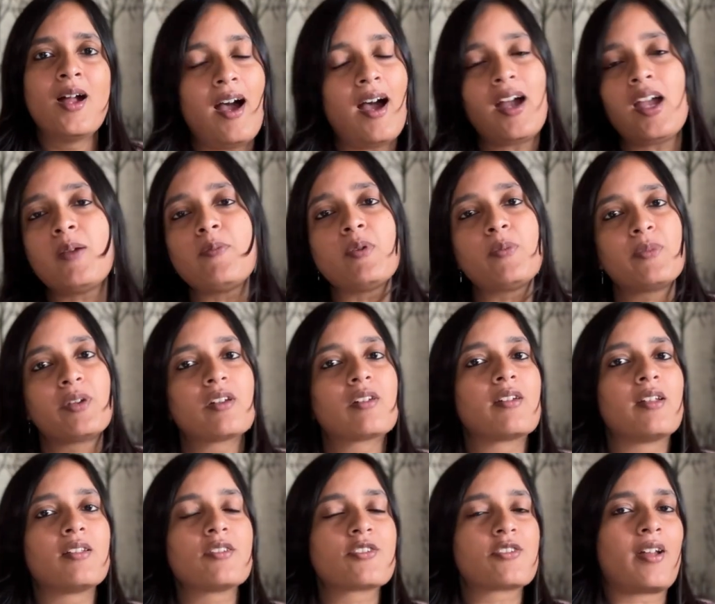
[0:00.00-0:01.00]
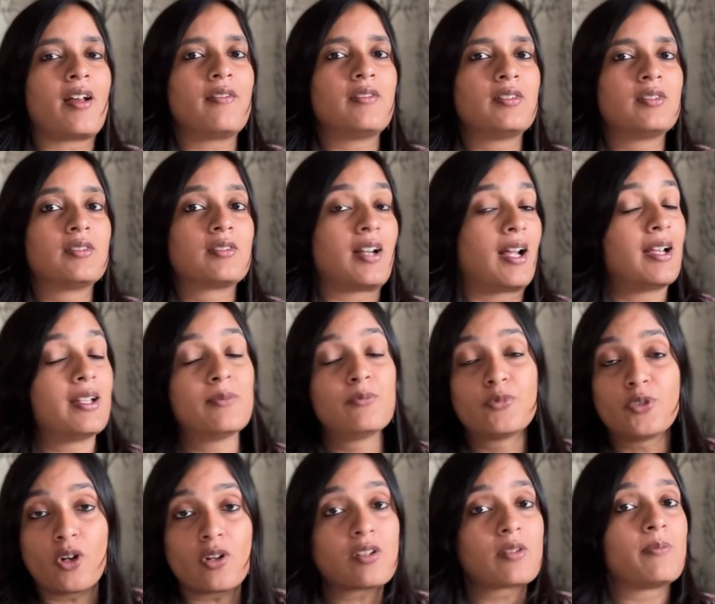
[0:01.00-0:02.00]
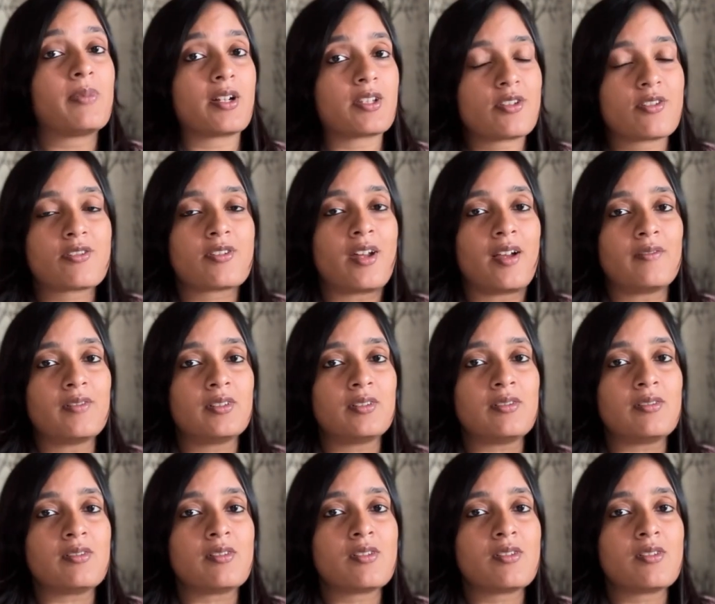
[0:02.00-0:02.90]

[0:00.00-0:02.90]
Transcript: I am a mid-range traveler, I am not a budget traveler.